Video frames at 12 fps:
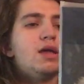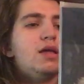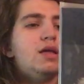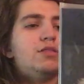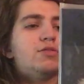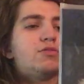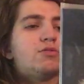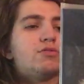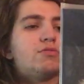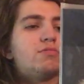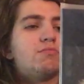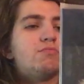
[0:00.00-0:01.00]

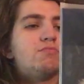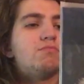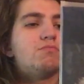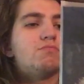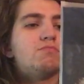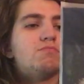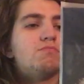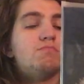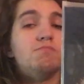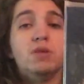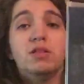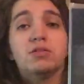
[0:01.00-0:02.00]
it's
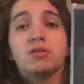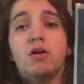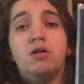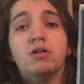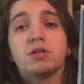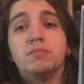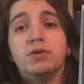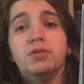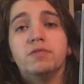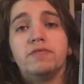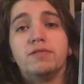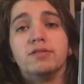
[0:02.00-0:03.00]
melancholic and
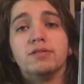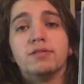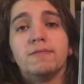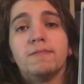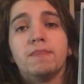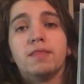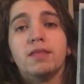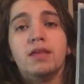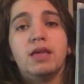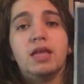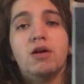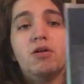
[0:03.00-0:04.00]
beautiful it